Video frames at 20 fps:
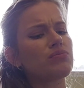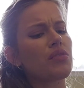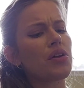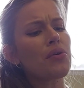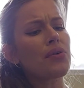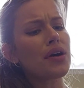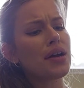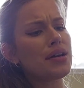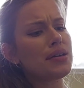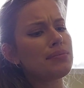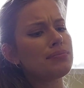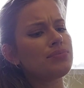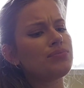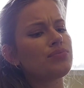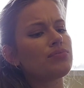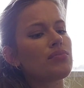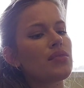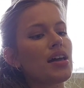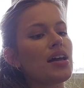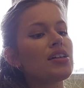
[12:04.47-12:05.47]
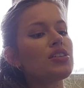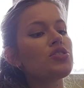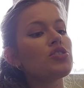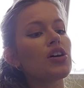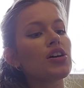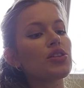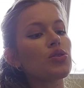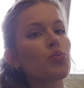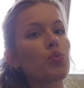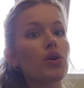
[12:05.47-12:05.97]
Okay. It's
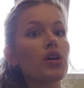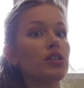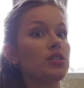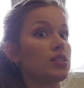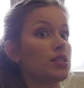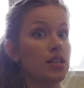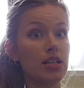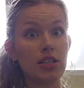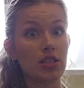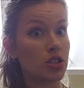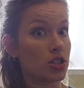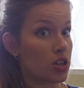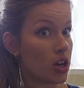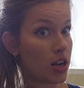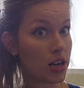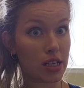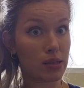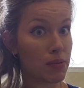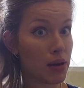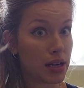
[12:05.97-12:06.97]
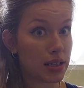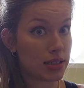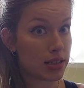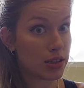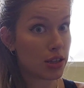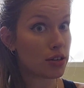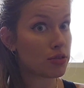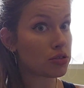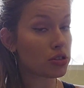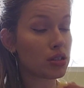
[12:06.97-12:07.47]
not the worst. It's not as bad as I
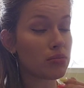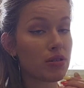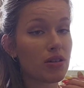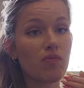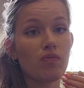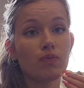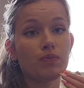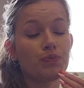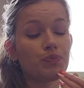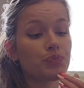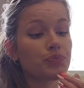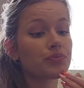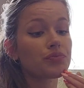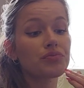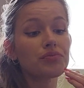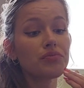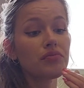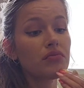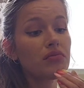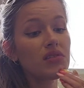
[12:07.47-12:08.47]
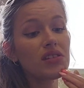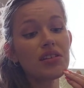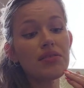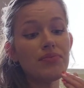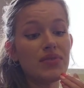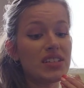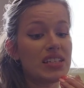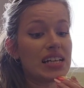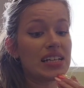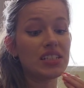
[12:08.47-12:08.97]
thought it was gonna be.
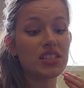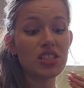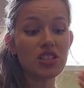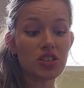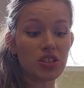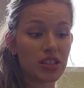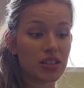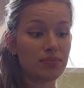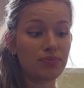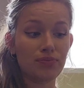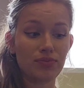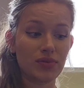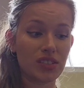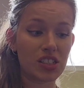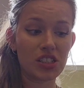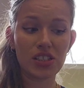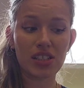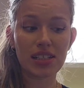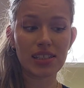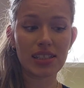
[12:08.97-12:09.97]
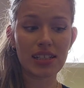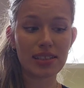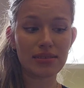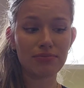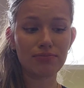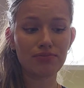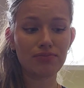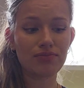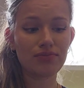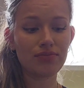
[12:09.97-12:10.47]
The taste is good. It just tastes
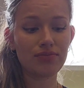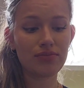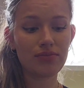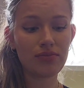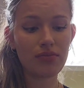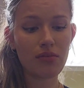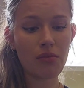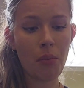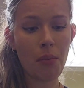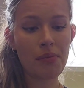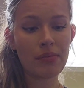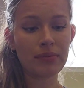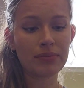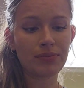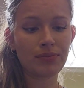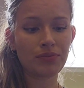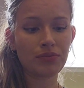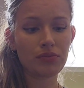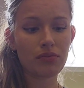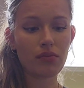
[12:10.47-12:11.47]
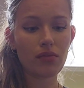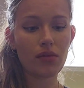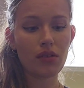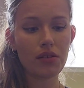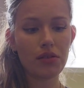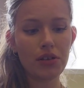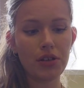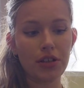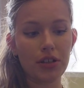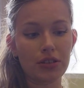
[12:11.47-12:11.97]
like,
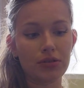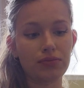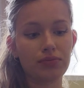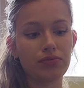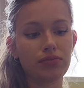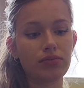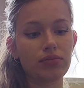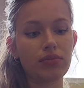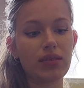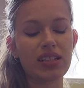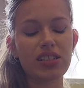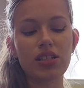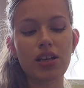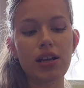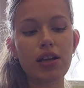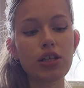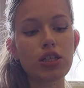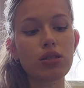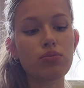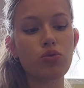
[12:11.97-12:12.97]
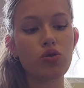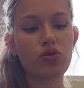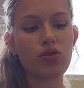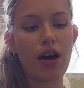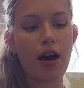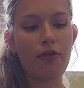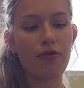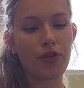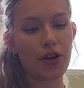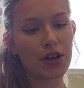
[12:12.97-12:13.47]
you know, it's not a smooth
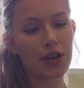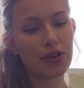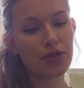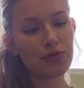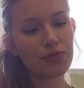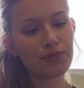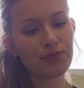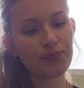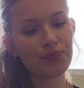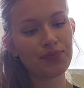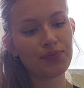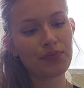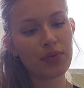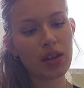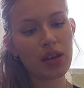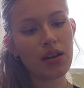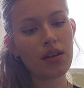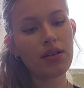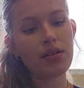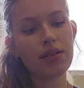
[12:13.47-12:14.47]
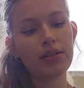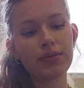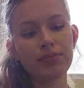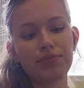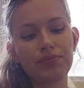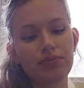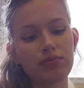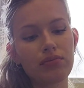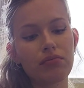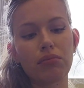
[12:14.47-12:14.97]
Alfredo,
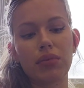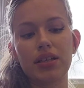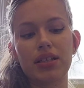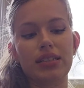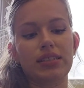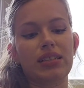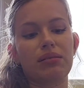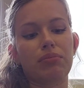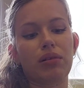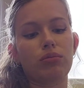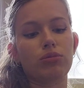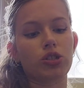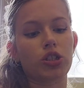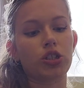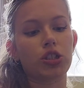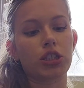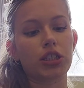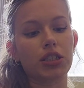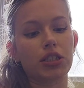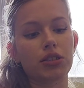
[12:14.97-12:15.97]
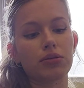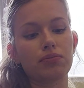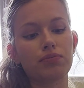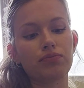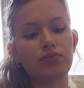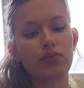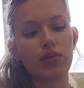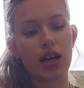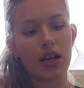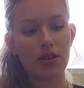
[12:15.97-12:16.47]
but it tastes like Parmesan cheese
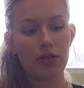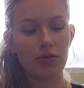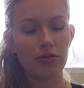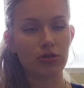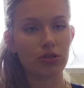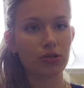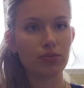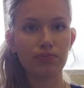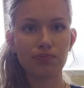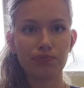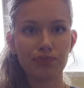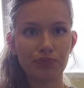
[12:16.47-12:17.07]
and noodles.